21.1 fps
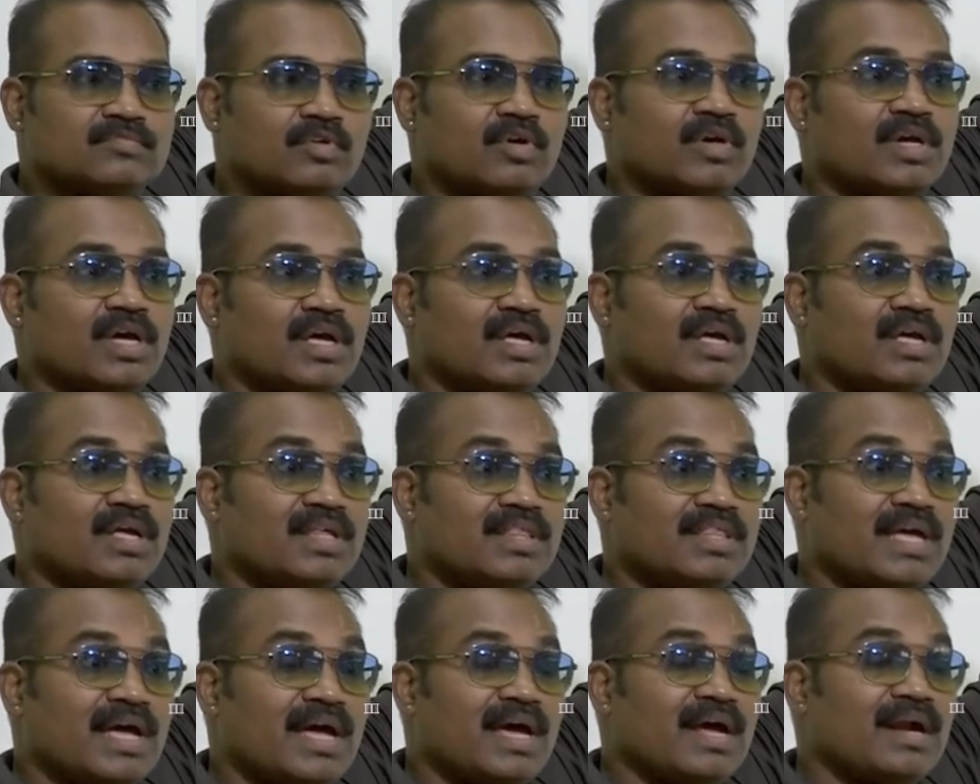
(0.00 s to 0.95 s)
Okay,
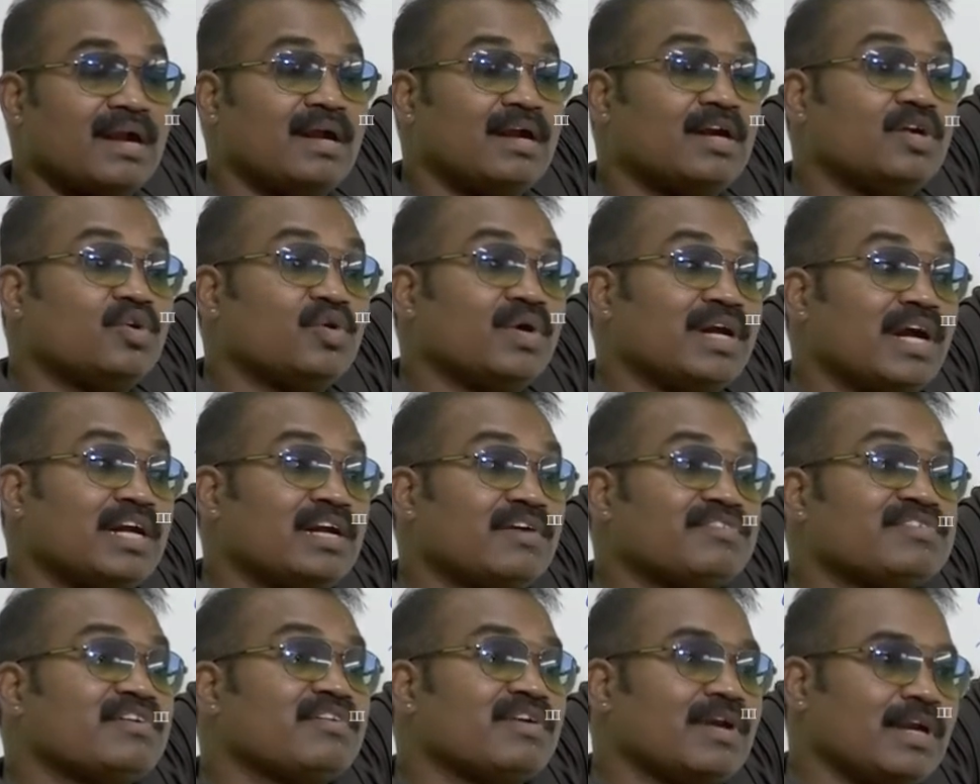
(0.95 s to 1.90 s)
they are to an height
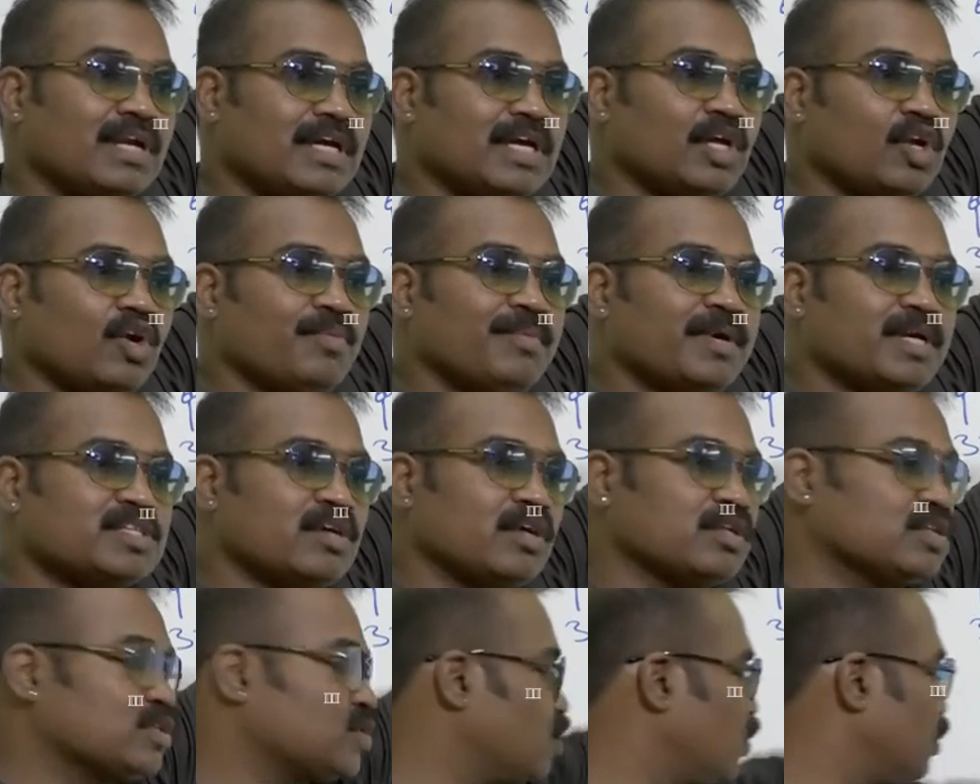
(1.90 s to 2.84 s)
of several kilometers
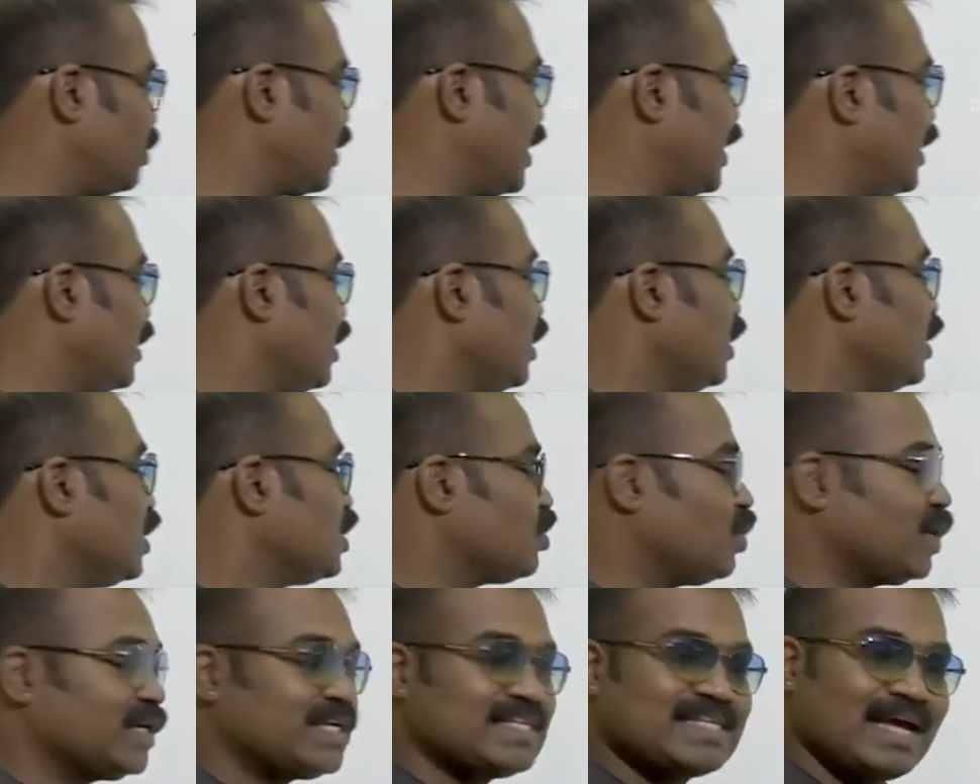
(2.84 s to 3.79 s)
also, right?
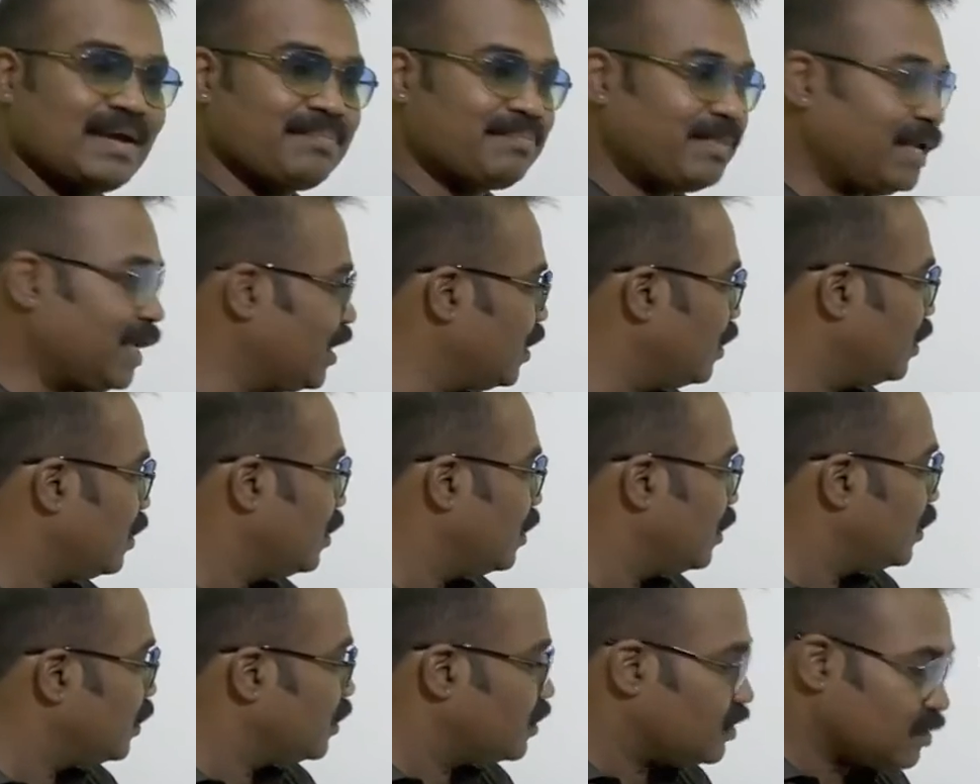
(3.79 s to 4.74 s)
So what is happening?
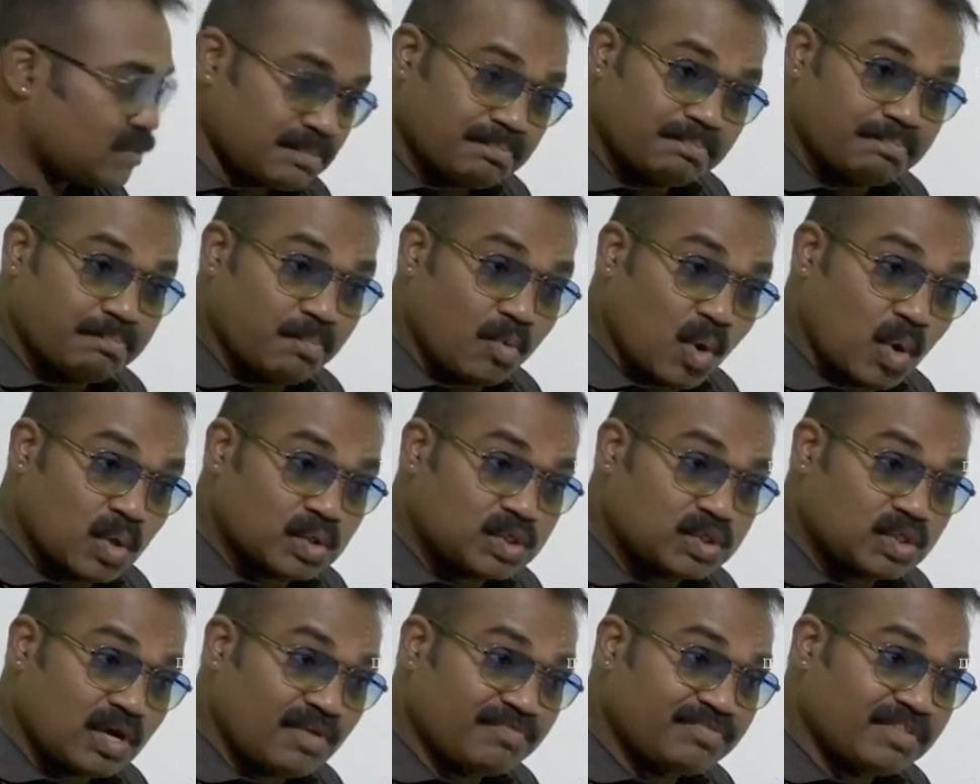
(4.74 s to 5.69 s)

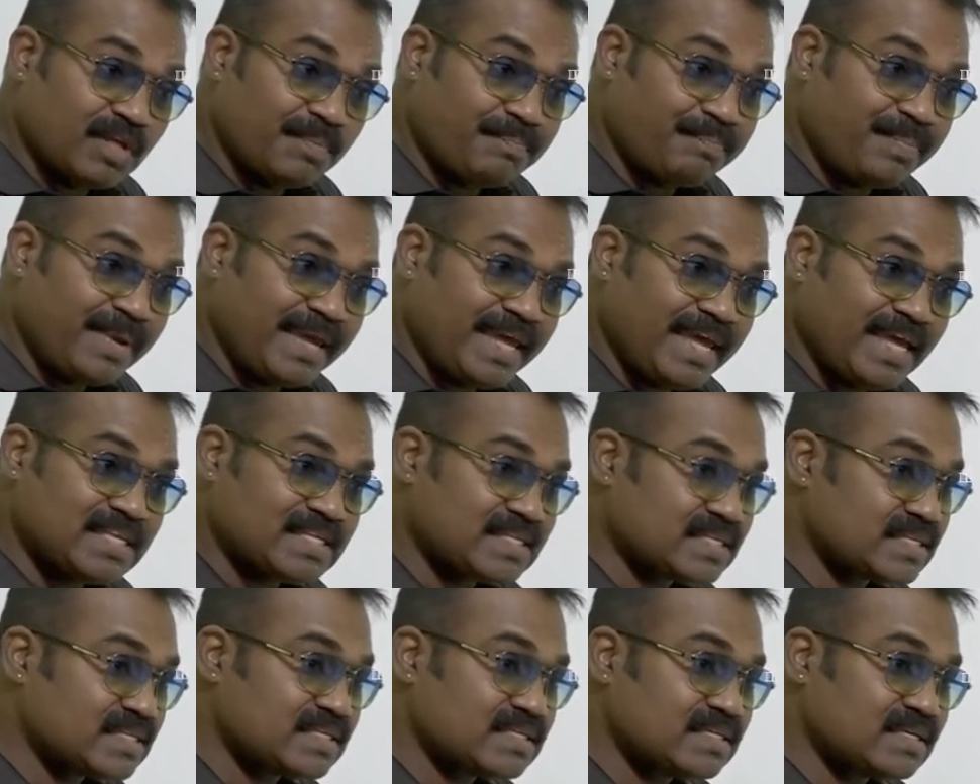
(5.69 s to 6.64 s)
Most of the
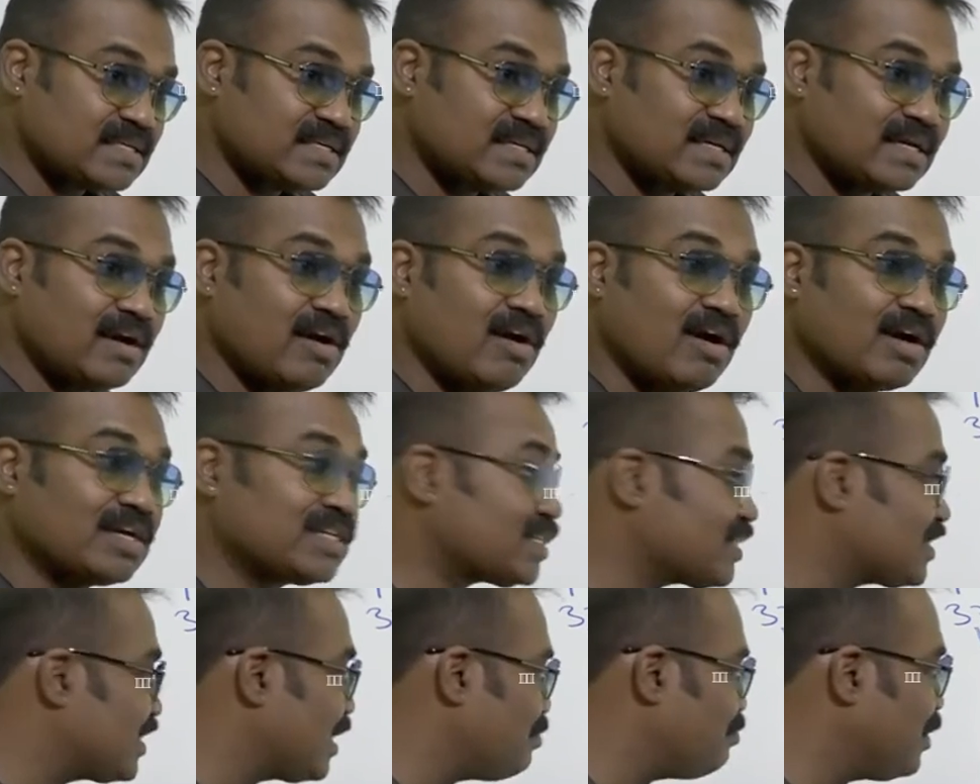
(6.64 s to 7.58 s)
peaks got
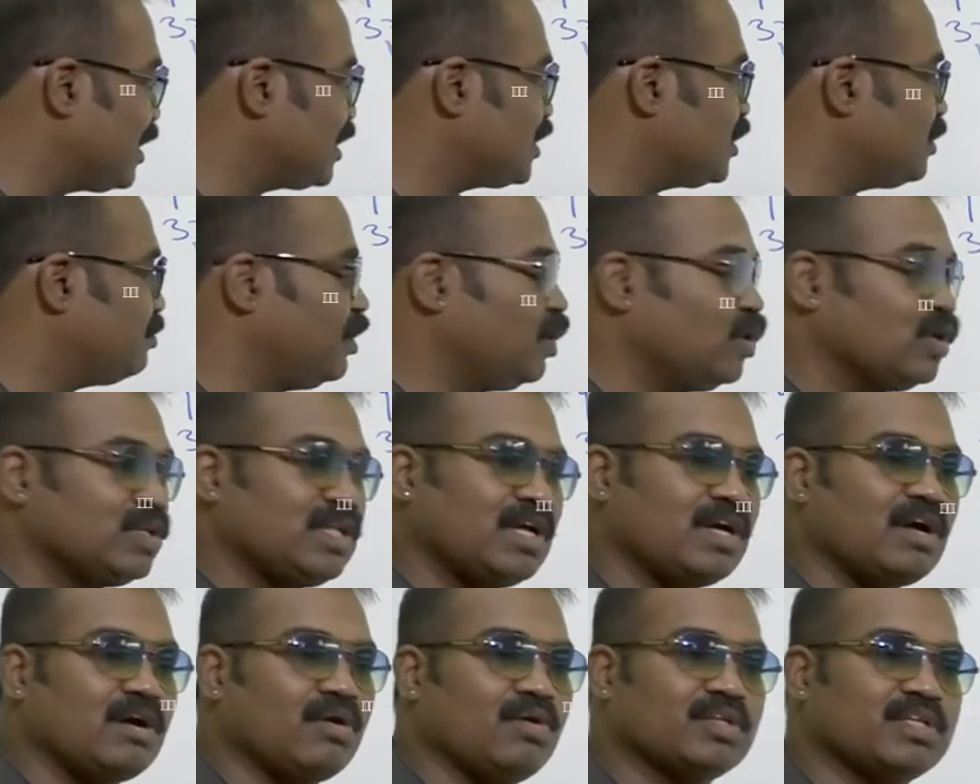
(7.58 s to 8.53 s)
submerged below the
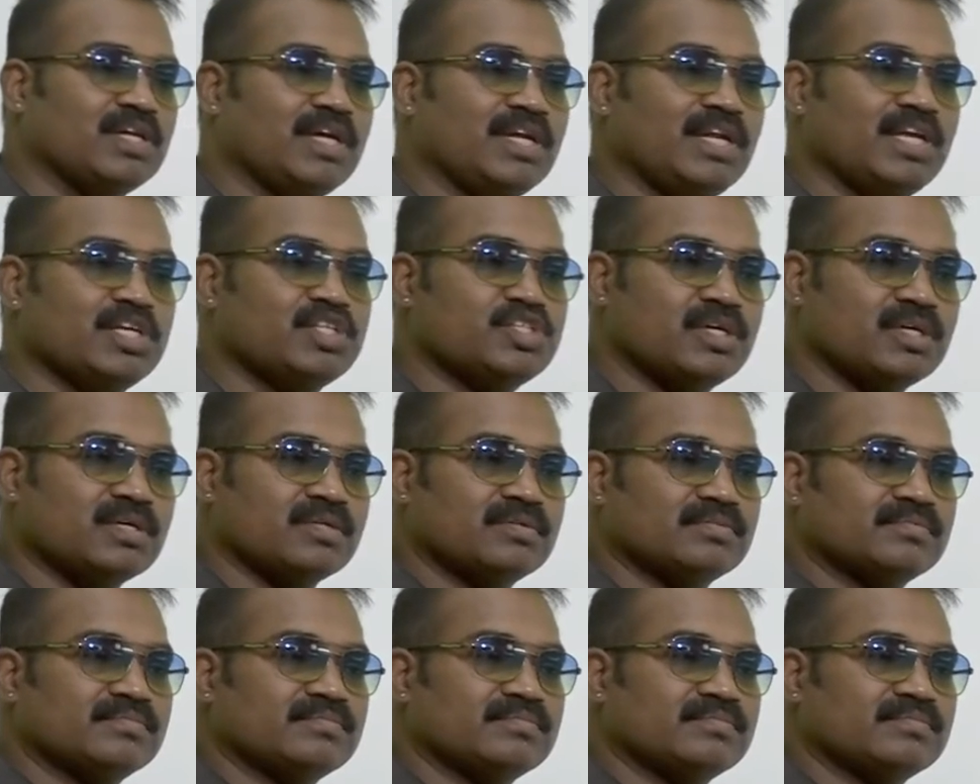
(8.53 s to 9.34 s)
Gangotri glacier.